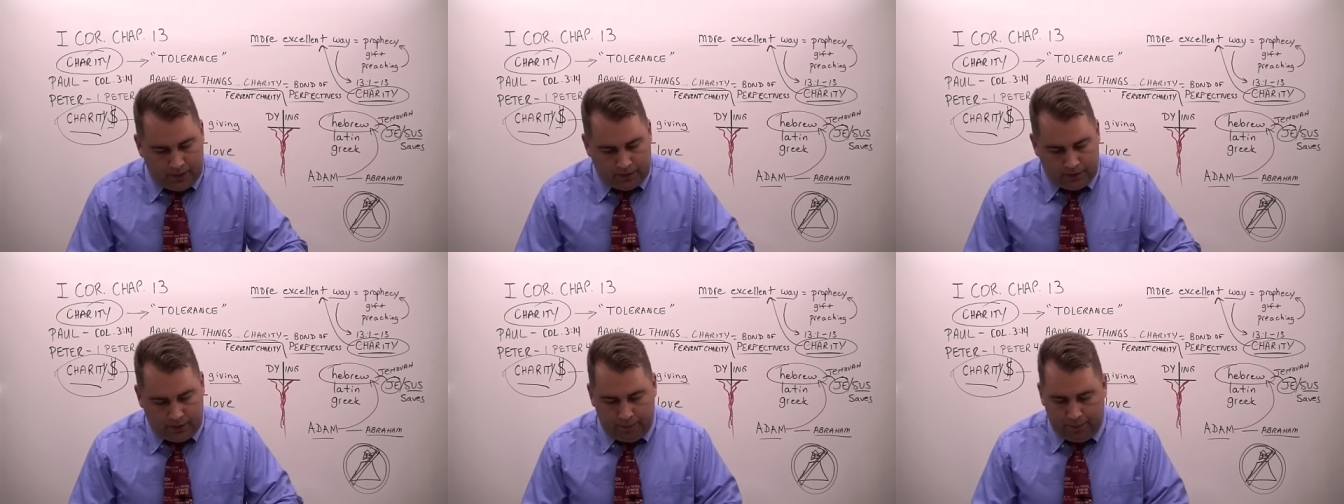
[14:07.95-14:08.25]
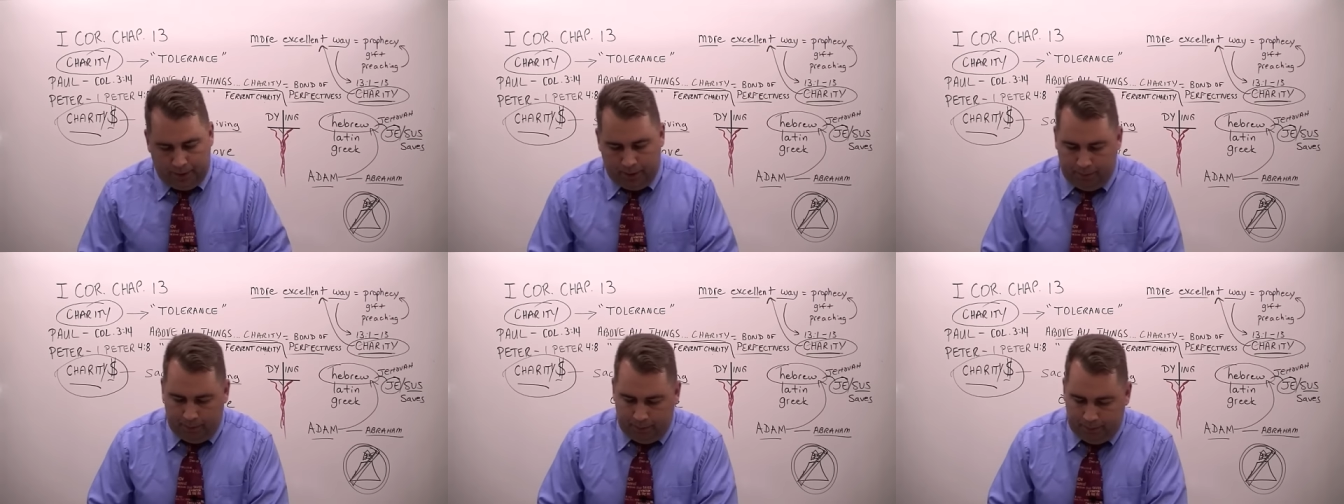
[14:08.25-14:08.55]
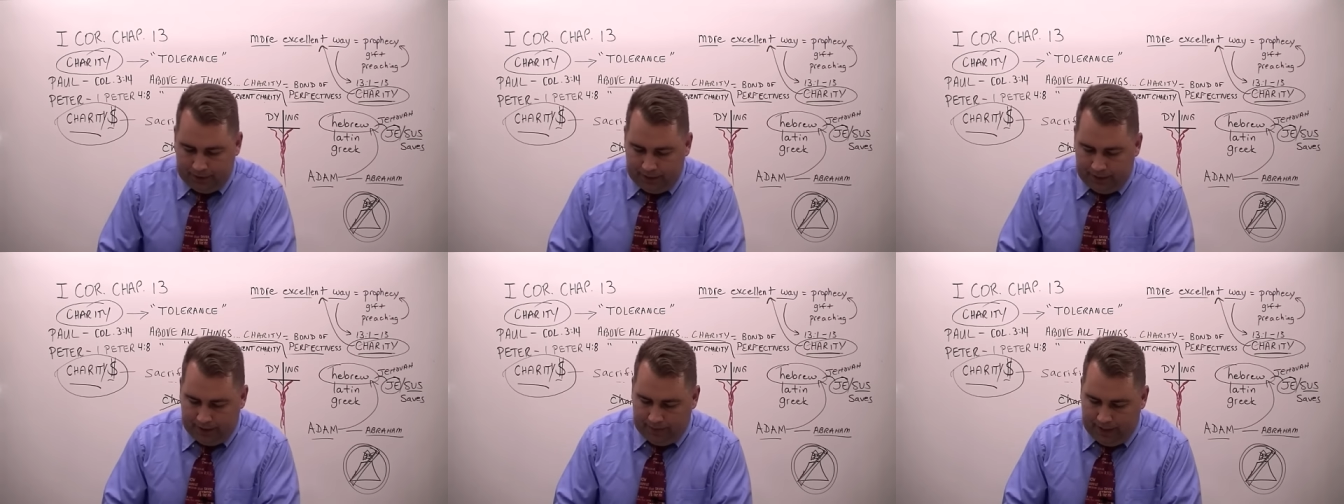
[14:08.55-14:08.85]
Some people
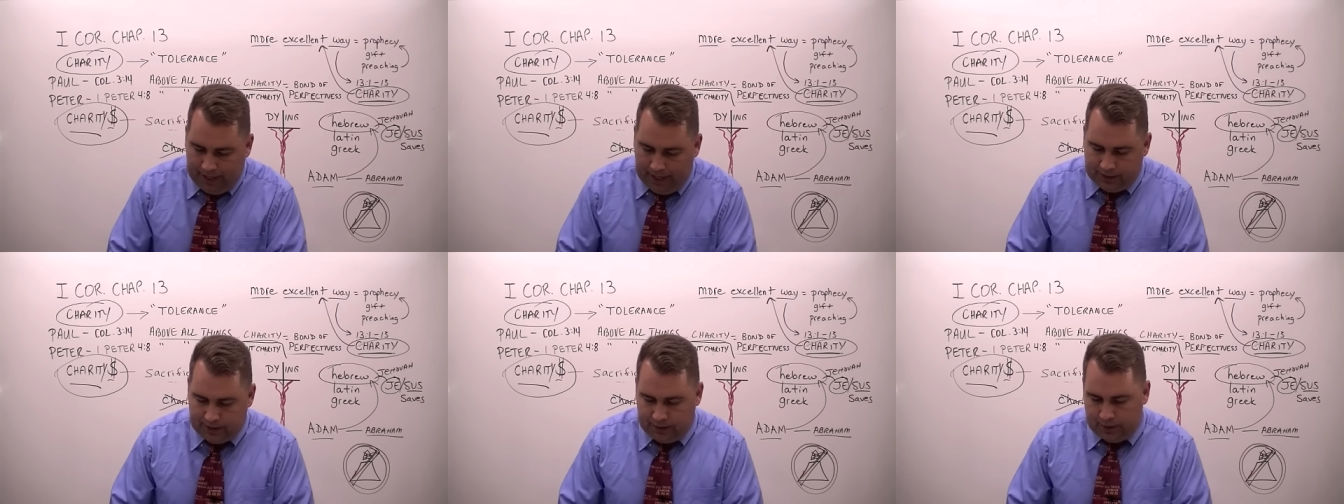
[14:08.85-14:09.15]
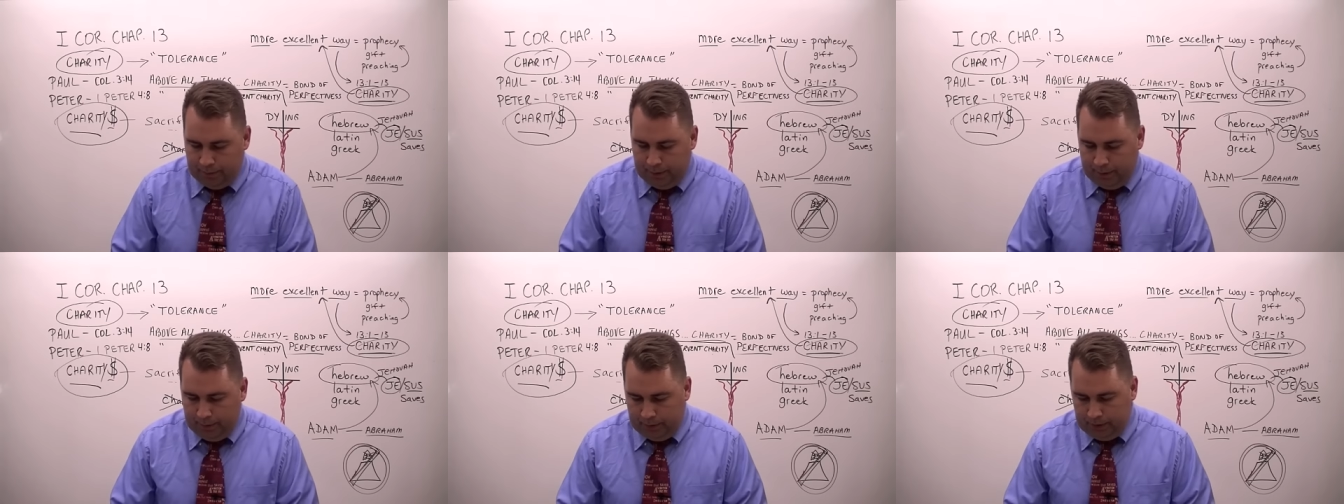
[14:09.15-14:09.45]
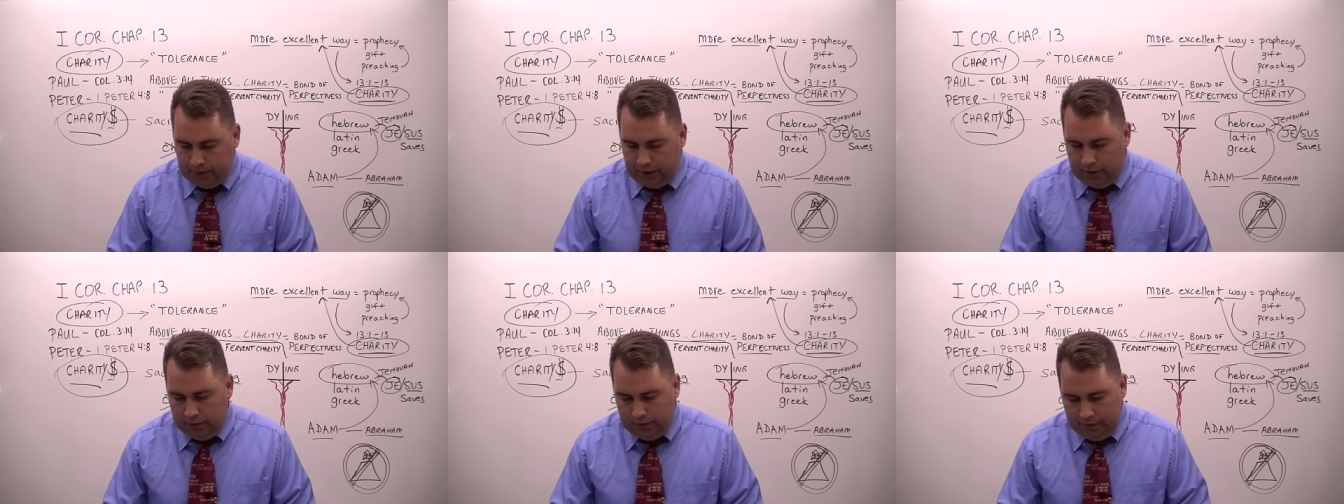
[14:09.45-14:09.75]
believe that, some
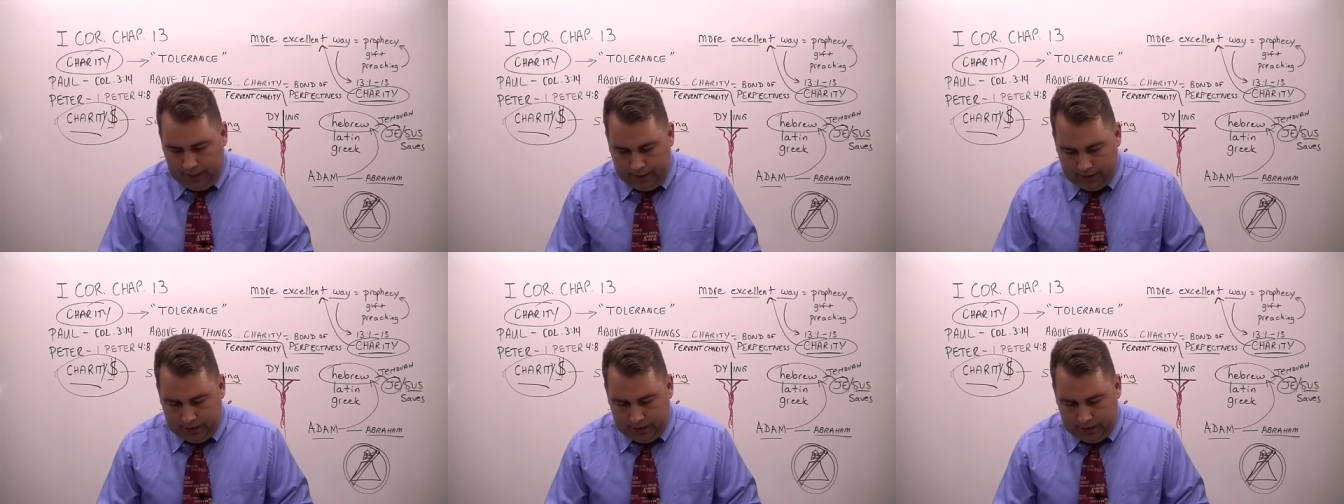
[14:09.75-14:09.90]
people don't.